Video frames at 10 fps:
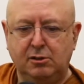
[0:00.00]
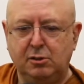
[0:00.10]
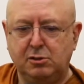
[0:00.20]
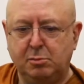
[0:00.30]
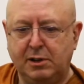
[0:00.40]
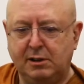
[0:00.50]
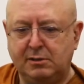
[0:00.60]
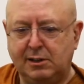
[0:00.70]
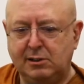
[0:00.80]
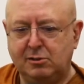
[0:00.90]
use
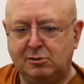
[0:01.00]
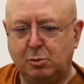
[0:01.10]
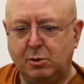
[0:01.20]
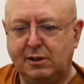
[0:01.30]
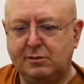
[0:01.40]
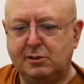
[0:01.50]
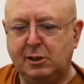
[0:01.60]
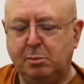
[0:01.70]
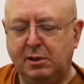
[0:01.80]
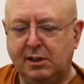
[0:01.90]
meditation as a way of
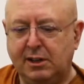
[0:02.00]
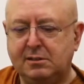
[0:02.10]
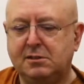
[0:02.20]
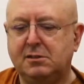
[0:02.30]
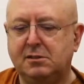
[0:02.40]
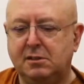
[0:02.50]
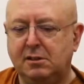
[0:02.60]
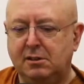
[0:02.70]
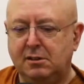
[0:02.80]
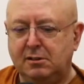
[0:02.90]
sleeping less
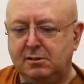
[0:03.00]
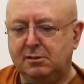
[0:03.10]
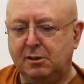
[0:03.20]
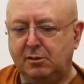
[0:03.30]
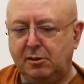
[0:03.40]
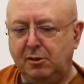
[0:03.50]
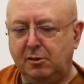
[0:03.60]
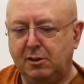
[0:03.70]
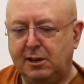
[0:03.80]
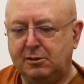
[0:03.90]
so that
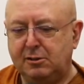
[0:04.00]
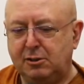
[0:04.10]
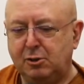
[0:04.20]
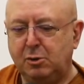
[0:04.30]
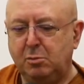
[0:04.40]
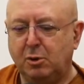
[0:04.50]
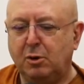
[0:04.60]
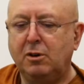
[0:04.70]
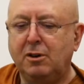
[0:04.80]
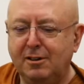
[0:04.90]
you can actually do
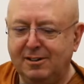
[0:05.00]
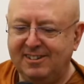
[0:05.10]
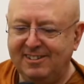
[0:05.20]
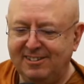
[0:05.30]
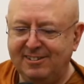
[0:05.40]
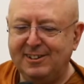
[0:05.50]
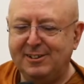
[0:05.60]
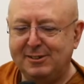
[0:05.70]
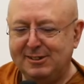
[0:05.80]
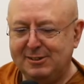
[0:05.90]
more. You're already
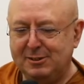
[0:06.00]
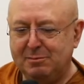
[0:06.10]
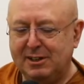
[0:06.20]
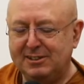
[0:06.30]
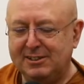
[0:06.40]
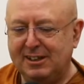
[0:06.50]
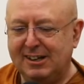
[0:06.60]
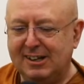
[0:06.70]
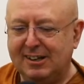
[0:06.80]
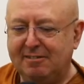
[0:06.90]
doing too much in
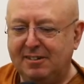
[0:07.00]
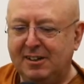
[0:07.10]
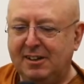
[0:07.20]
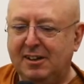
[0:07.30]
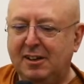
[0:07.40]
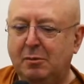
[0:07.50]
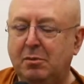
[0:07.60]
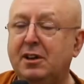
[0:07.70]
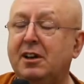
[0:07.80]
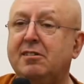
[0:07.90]
our life.
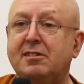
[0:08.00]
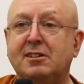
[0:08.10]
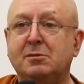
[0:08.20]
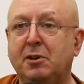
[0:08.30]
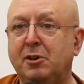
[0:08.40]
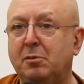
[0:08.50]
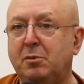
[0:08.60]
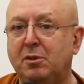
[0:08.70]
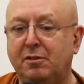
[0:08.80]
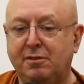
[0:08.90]
But yeah, it does make you
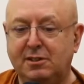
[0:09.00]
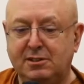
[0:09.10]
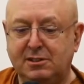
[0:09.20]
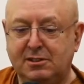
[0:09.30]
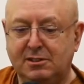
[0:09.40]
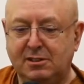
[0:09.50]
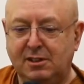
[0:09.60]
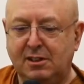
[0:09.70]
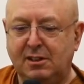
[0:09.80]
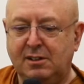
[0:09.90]
more efficient.
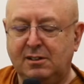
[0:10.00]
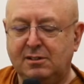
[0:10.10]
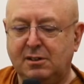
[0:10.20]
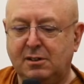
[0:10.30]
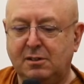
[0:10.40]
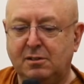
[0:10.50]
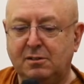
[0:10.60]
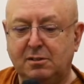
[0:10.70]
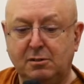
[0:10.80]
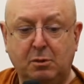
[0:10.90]
So,
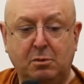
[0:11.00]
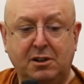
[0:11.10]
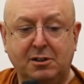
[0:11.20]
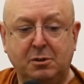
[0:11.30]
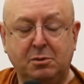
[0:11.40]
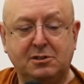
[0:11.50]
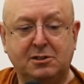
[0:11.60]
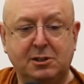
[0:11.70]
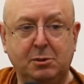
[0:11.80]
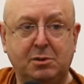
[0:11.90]
why do we
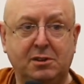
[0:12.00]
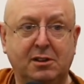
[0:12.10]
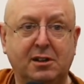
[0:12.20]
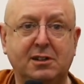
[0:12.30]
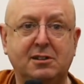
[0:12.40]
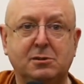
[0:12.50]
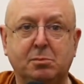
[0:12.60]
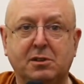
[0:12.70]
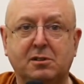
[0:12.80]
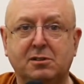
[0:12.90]
sleep at night? It's
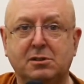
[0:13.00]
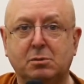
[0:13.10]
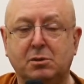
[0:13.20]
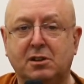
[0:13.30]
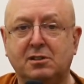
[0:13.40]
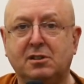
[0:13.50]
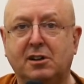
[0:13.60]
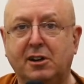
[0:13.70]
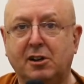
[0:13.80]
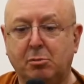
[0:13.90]
because we are
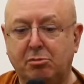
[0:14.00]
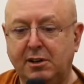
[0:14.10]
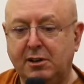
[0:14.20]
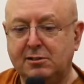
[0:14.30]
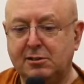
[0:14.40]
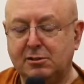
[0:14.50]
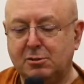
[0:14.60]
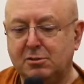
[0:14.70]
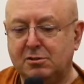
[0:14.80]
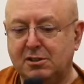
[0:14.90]
tired, our brain is
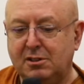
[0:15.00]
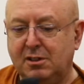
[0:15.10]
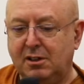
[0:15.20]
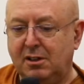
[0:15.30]
exhausted,